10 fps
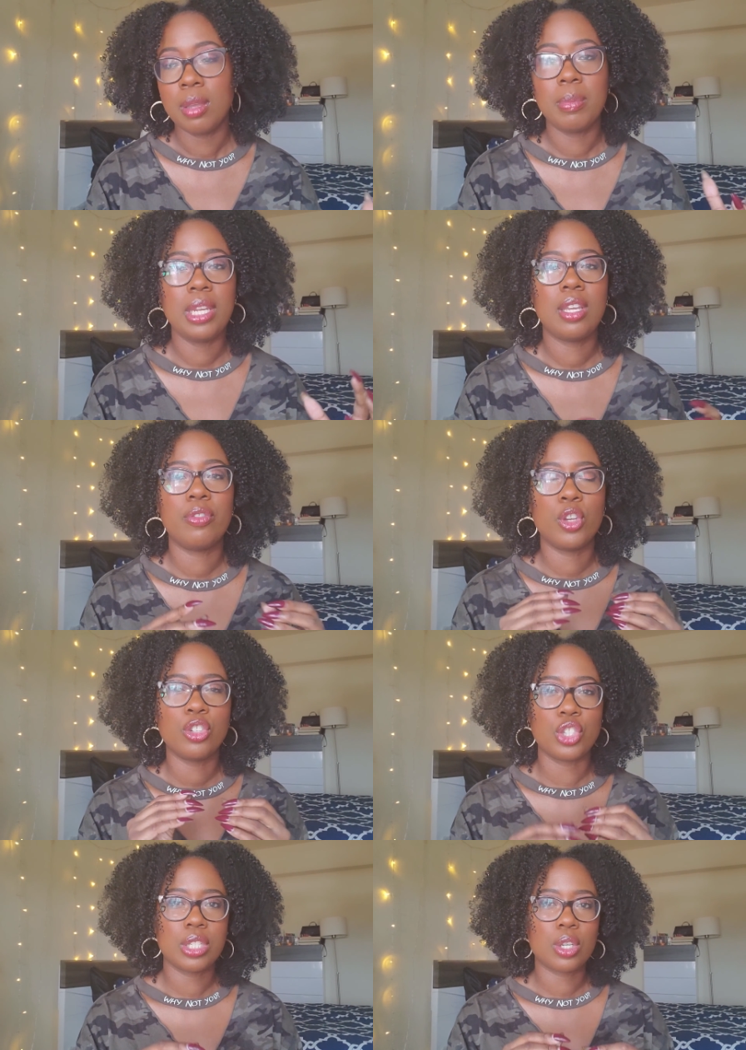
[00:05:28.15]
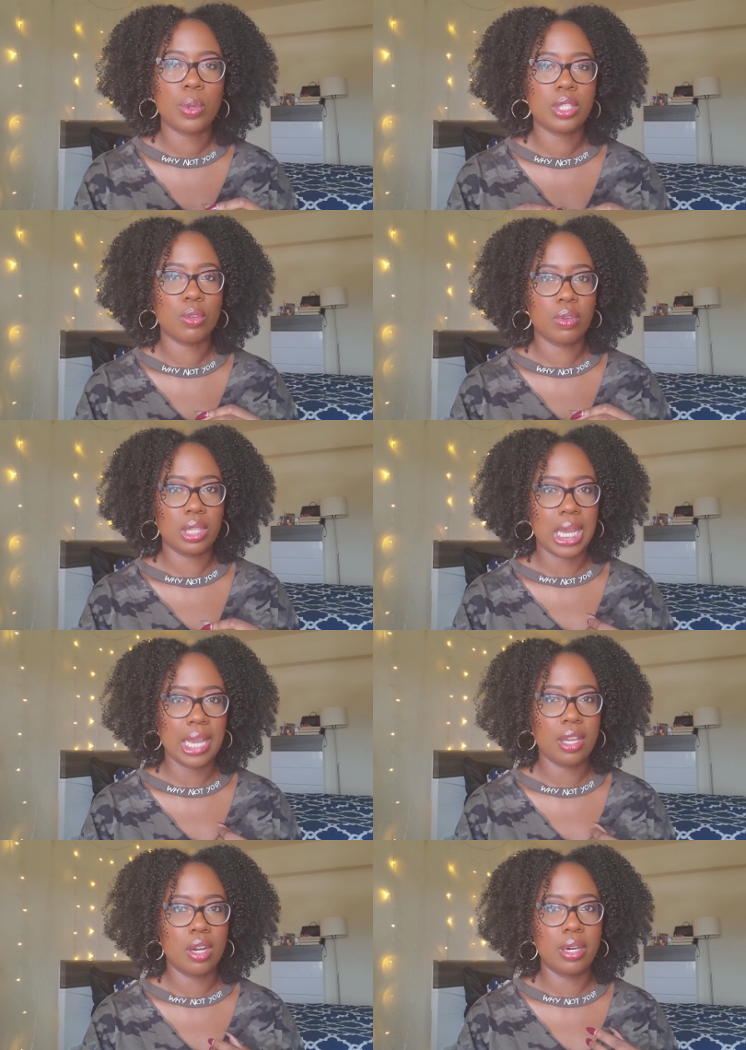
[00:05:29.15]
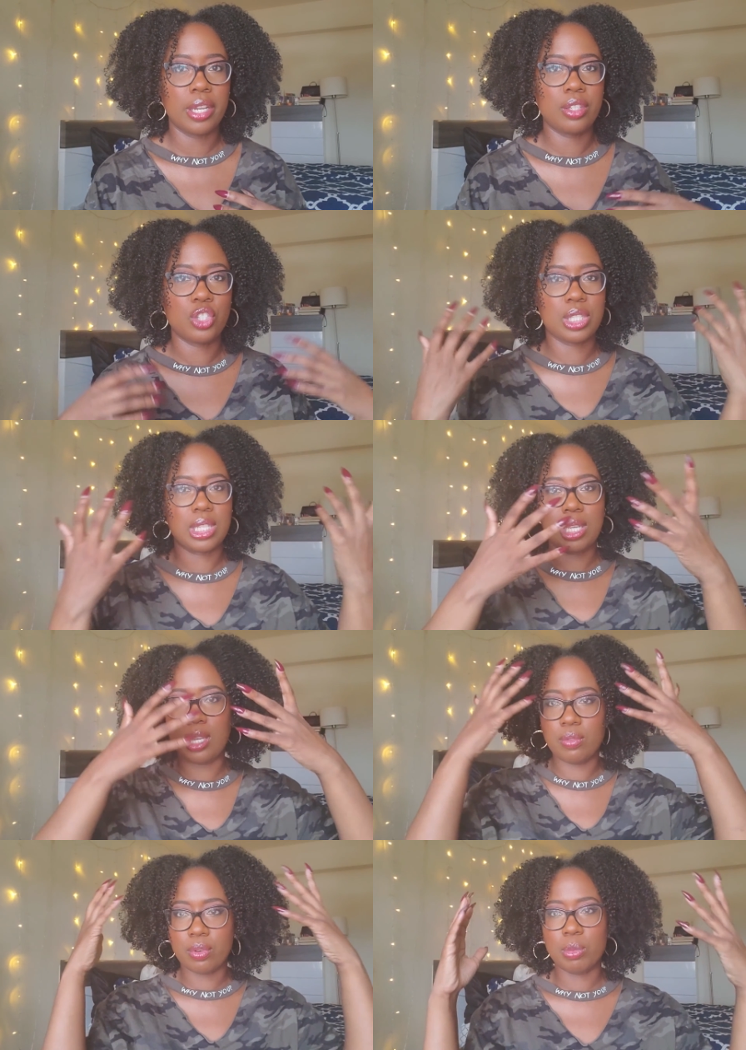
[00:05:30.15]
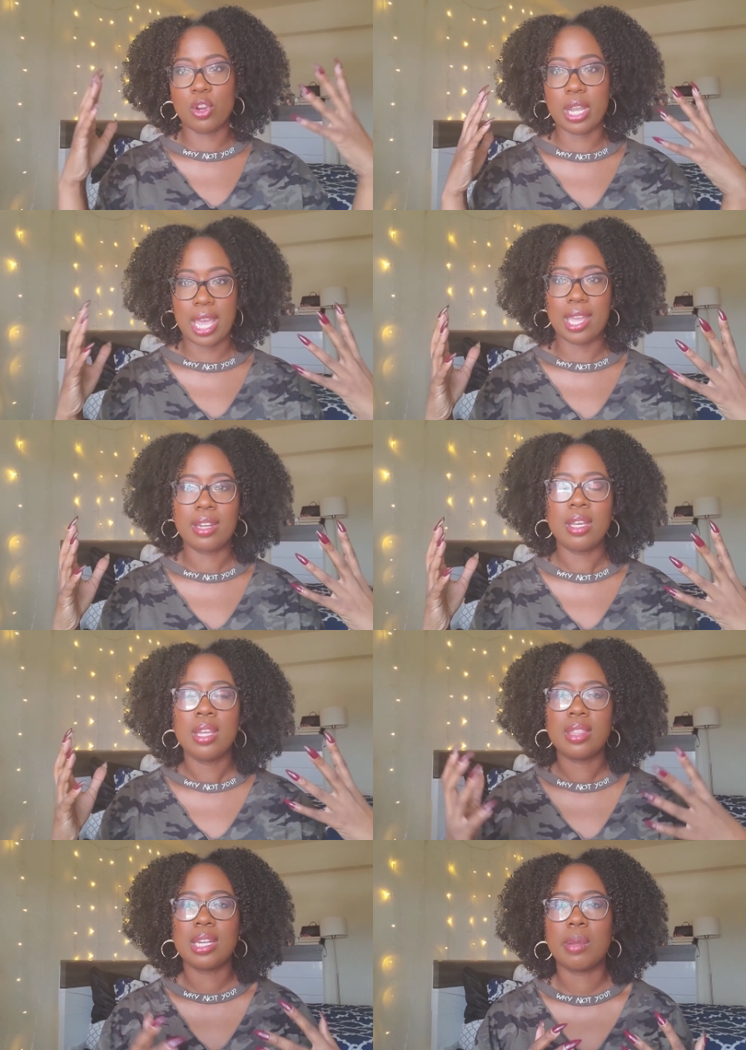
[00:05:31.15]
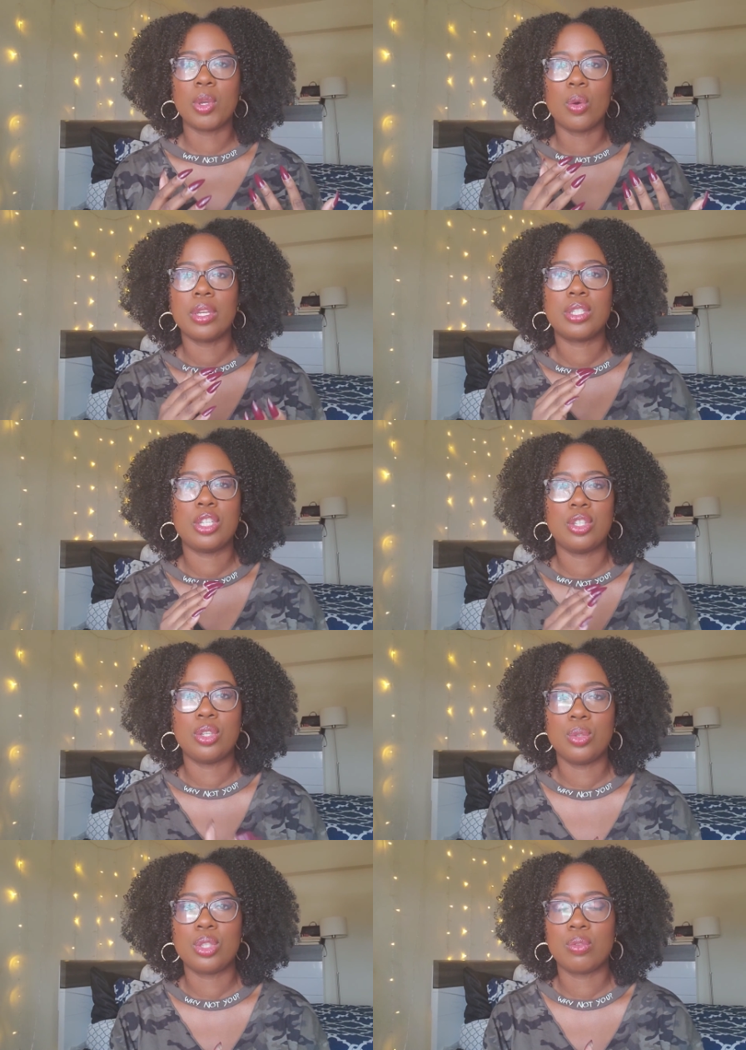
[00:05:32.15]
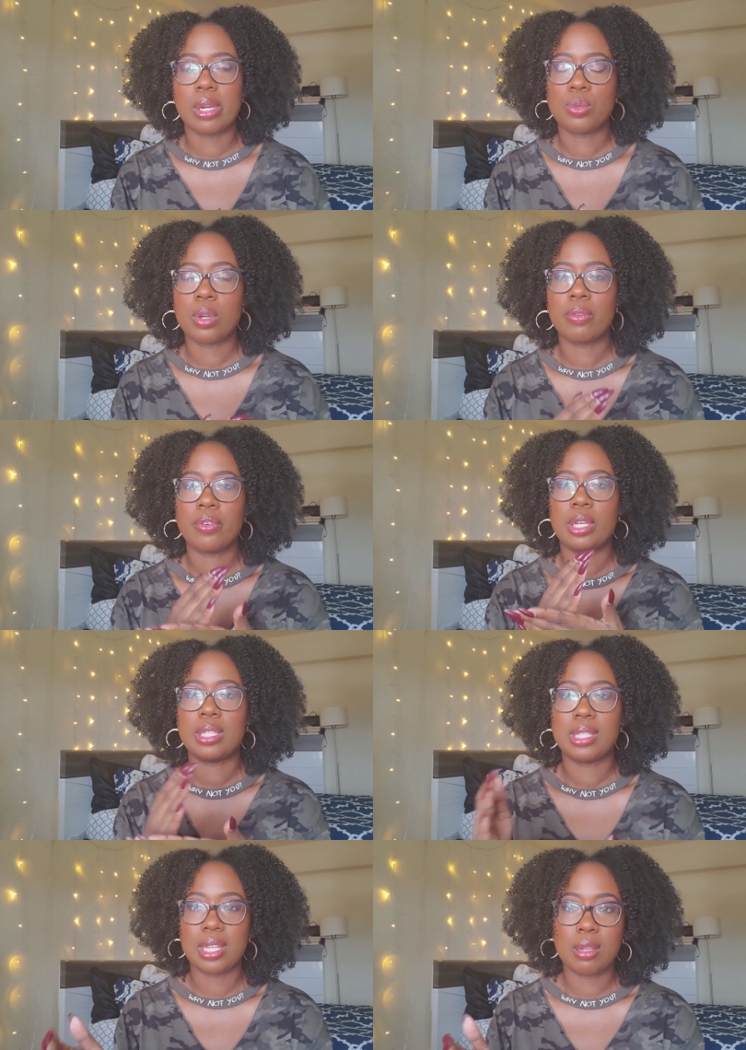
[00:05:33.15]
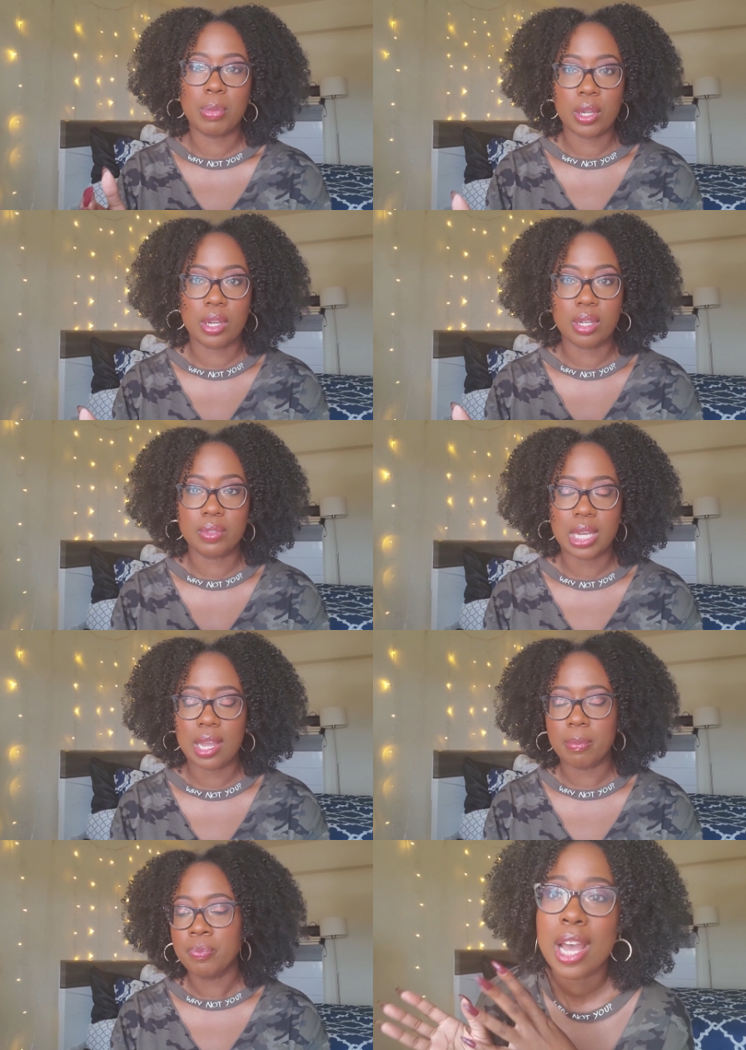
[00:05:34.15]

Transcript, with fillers: Meaning if you're just going to rely on just the heat from your head, then I'm going to use the rice water for an extended period of time.